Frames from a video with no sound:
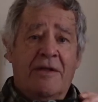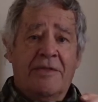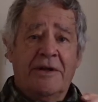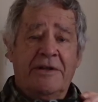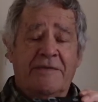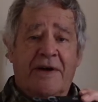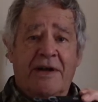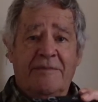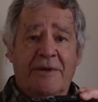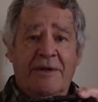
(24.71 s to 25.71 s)

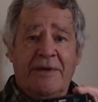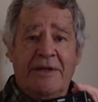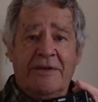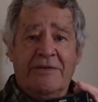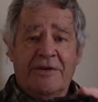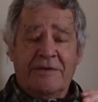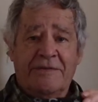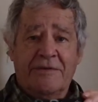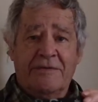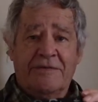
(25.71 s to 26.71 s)
35mm on a
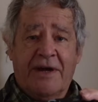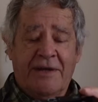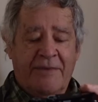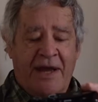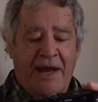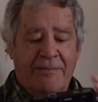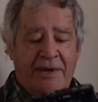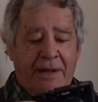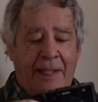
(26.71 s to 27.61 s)
full frame camera.